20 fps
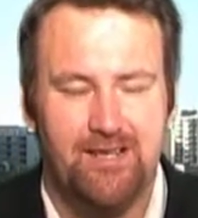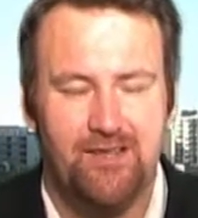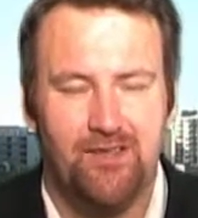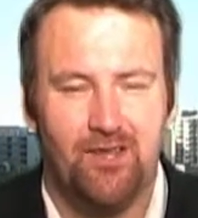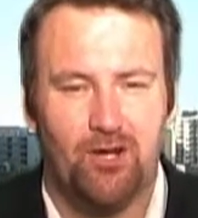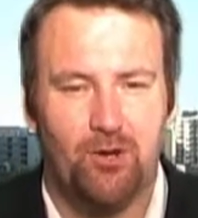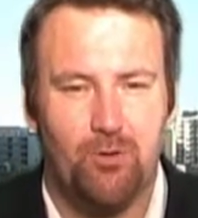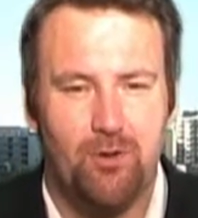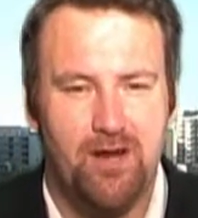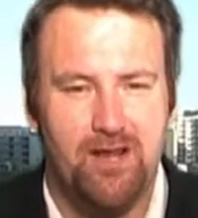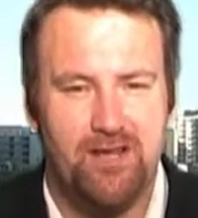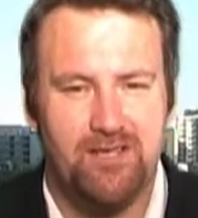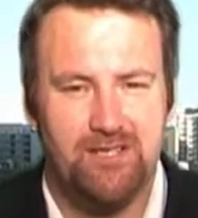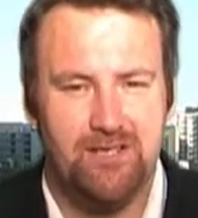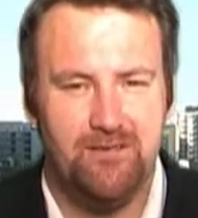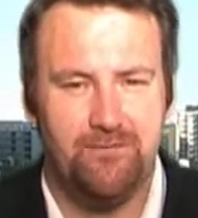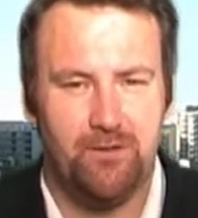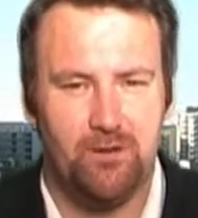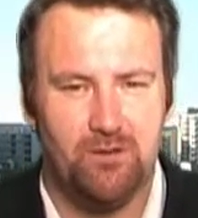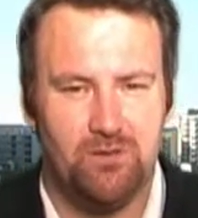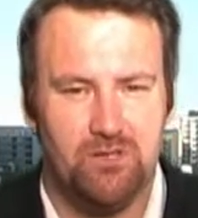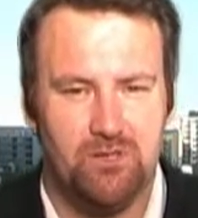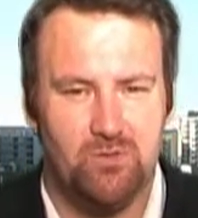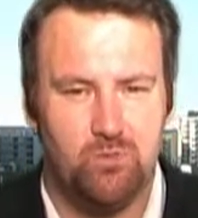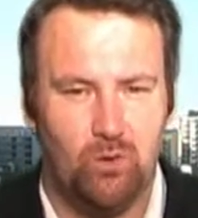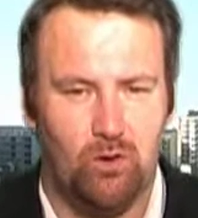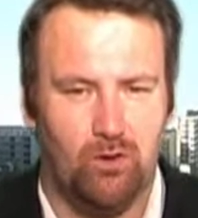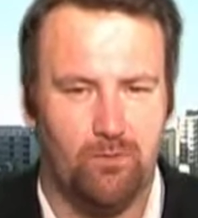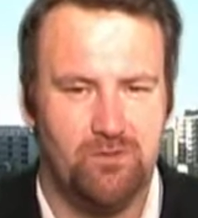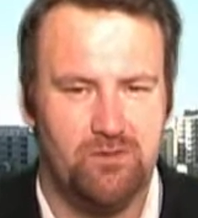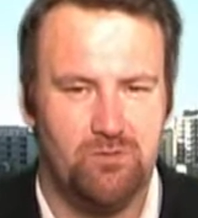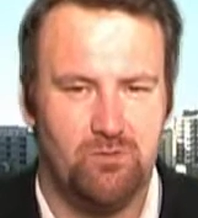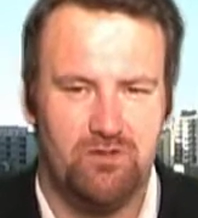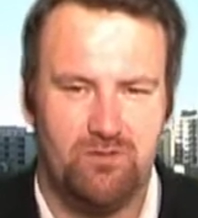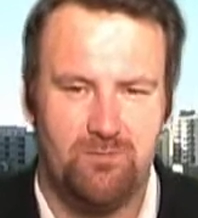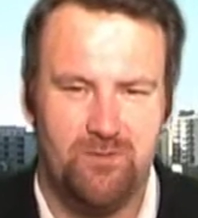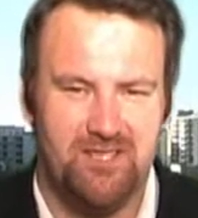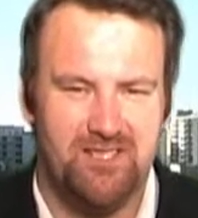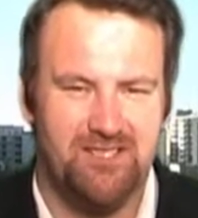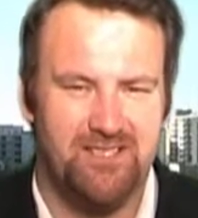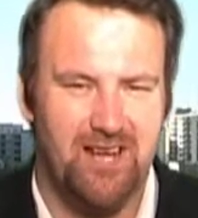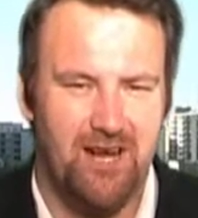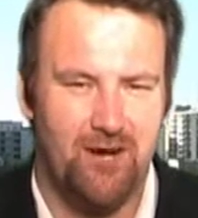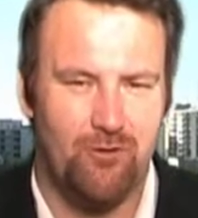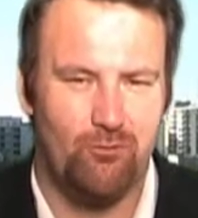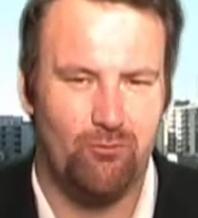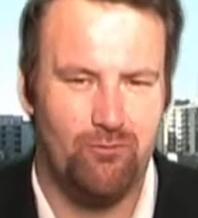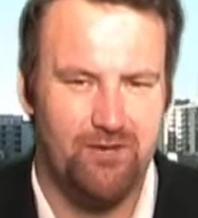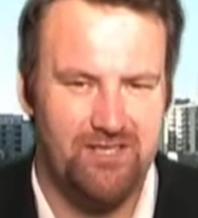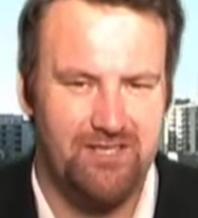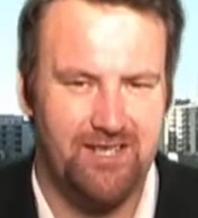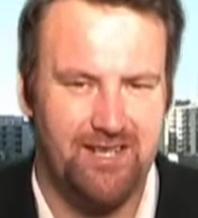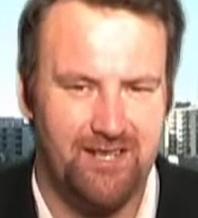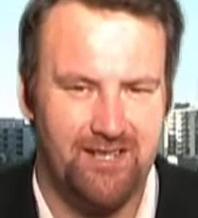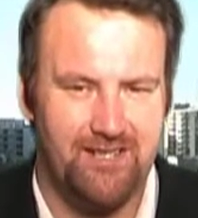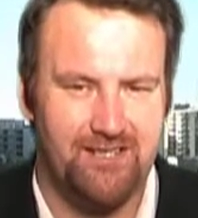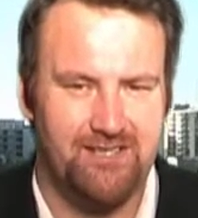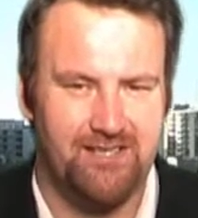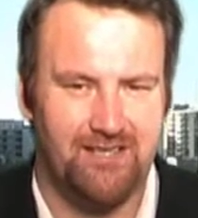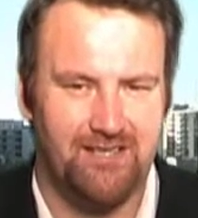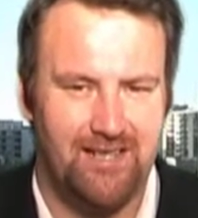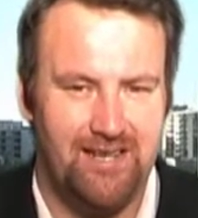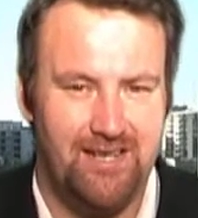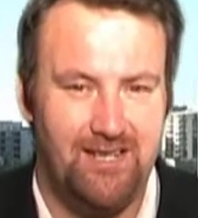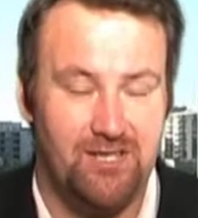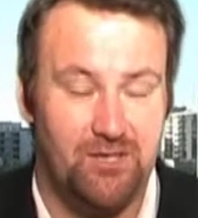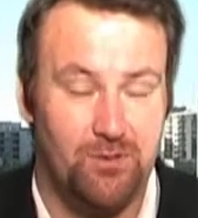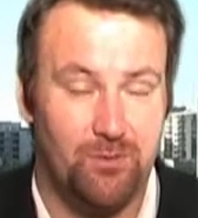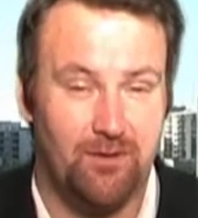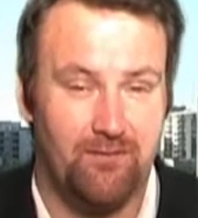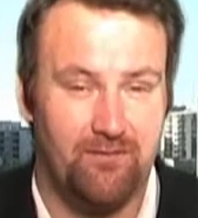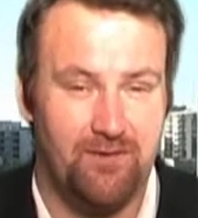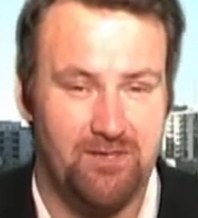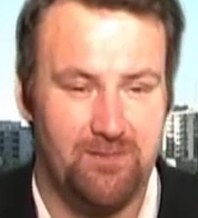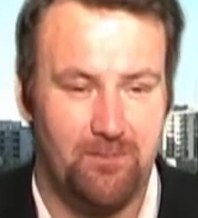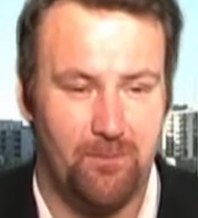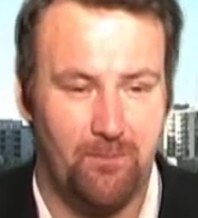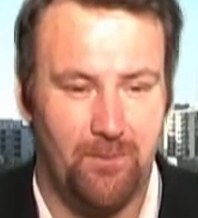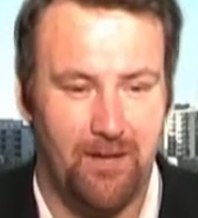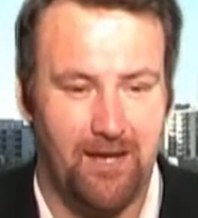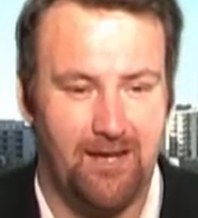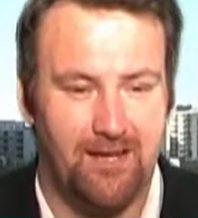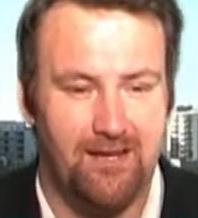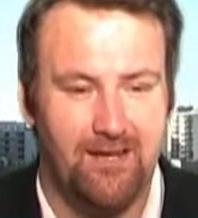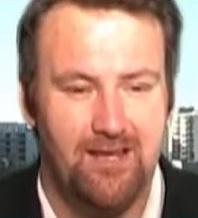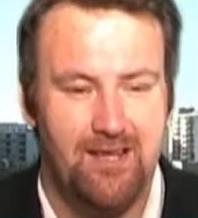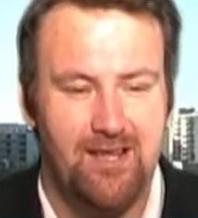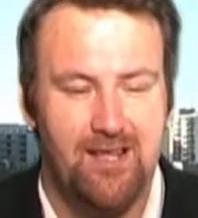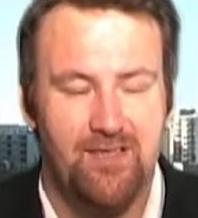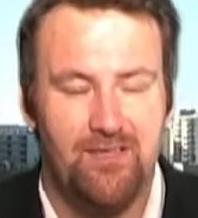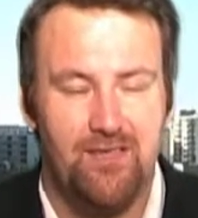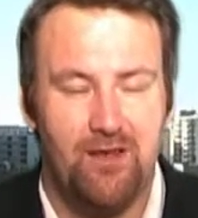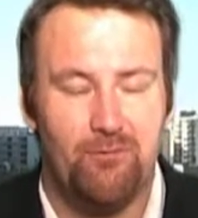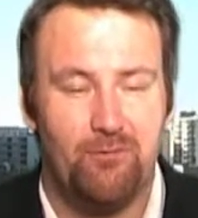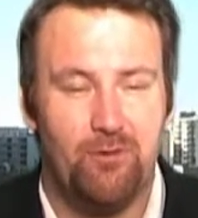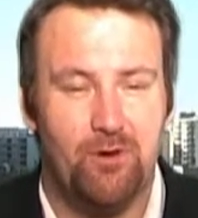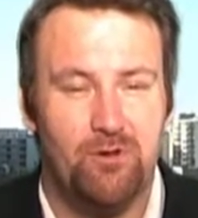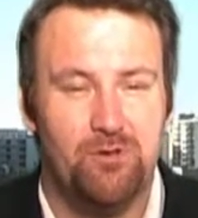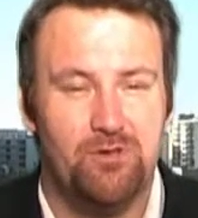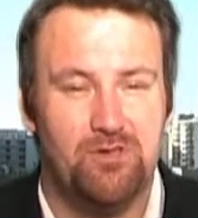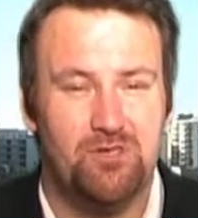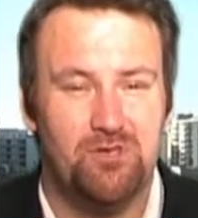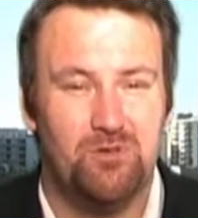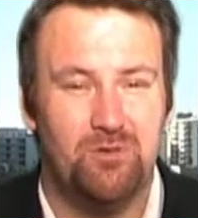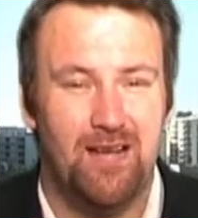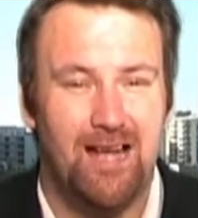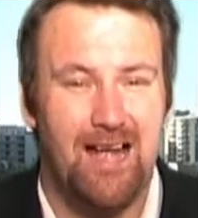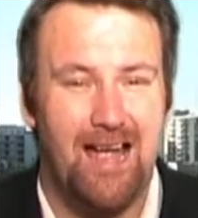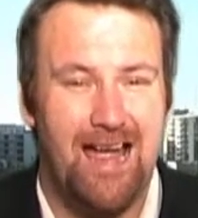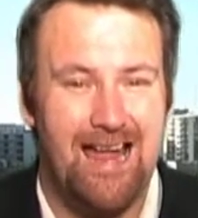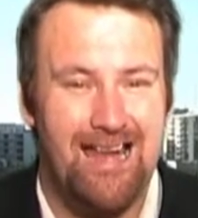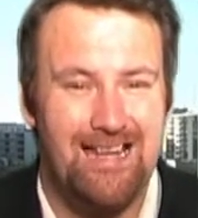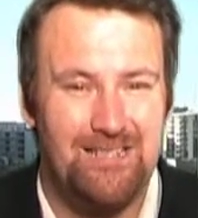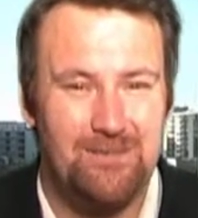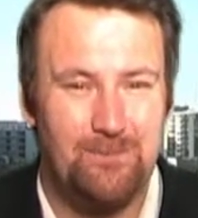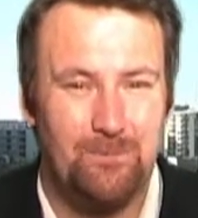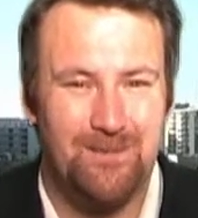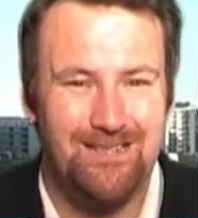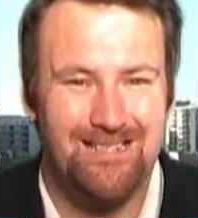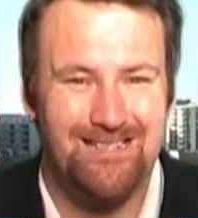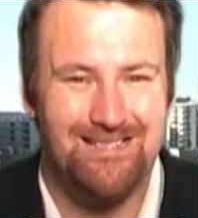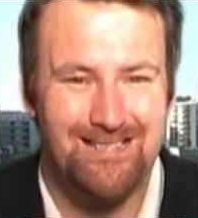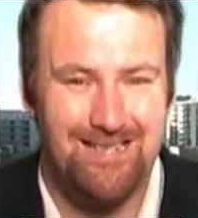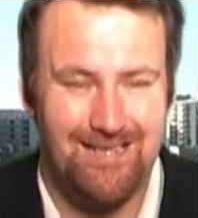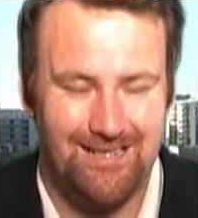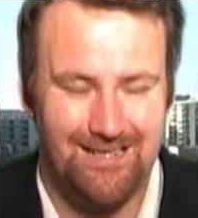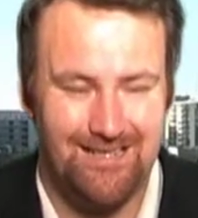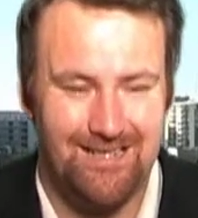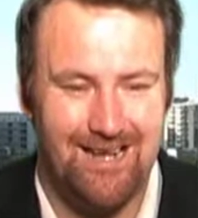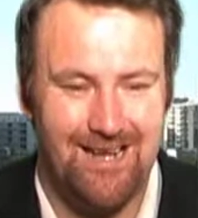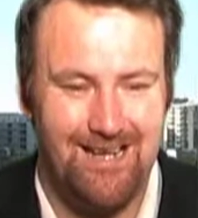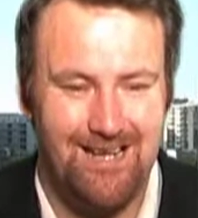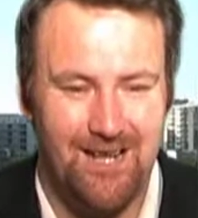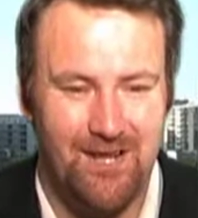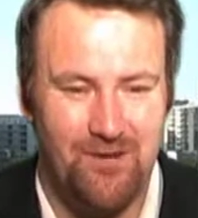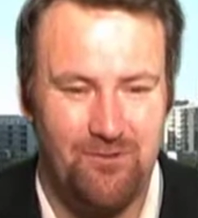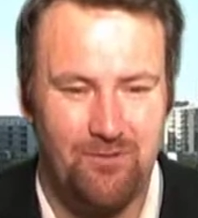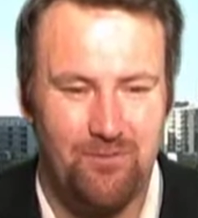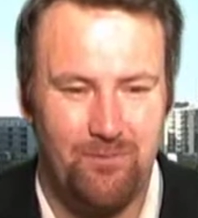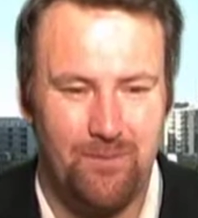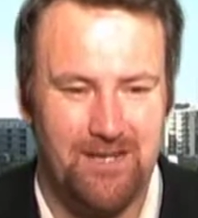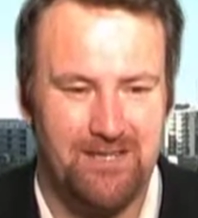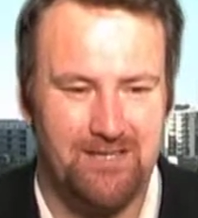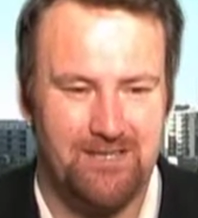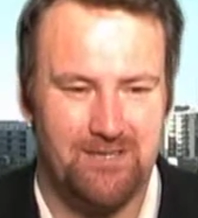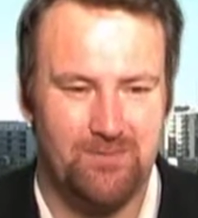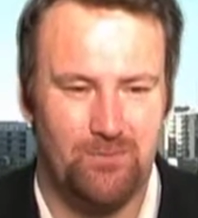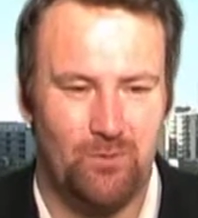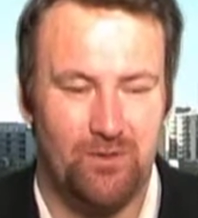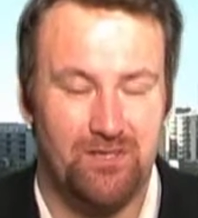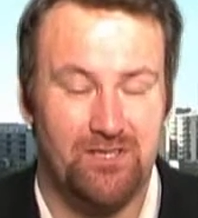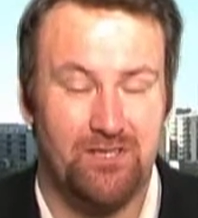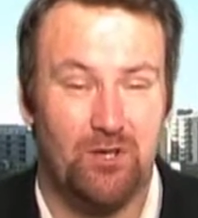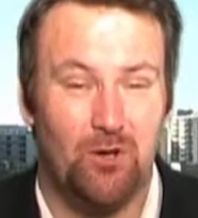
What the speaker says: The credit default swaps, which measures how risky it is to lend to an investment bank, that rose to 8%, 800 basis points.